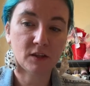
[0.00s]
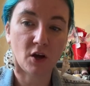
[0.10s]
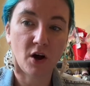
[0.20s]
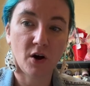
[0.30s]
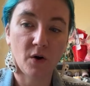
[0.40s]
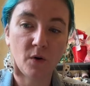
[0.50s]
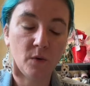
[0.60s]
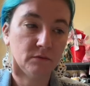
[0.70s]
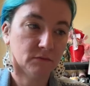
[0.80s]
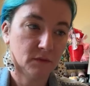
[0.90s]

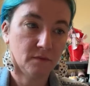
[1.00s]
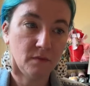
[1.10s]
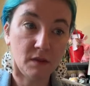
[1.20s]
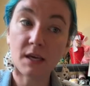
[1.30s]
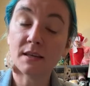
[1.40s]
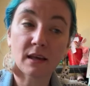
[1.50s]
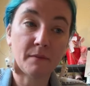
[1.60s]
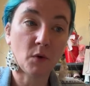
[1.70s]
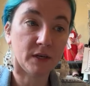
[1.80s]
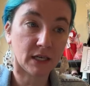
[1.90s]
So
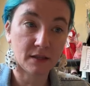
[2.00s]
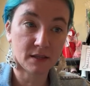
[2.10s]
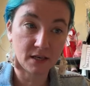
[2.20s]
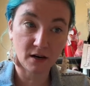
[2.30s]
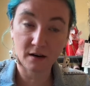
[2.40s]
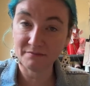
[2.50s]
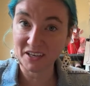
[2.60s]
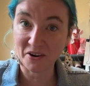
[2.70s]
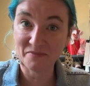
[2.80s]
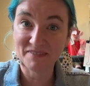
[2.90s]
these I'm going to
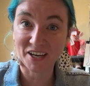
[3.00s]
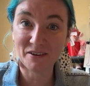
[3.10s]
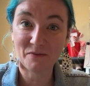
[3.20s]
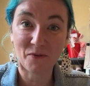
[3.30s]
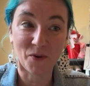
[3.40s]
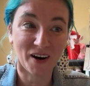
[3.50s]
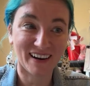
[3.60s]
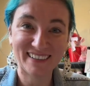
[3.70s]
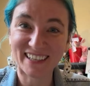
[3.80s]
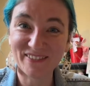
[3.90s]
consider, done
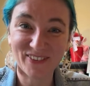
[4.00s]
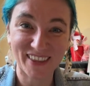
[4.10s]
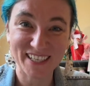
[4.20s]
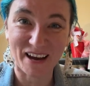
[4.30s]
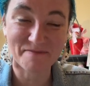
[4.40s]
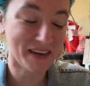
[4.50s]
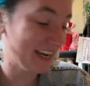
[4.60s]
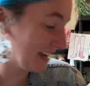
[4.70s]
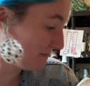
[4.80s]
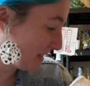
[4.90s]
for the time
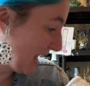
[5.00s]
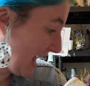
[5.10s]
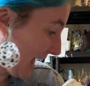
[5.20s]
being.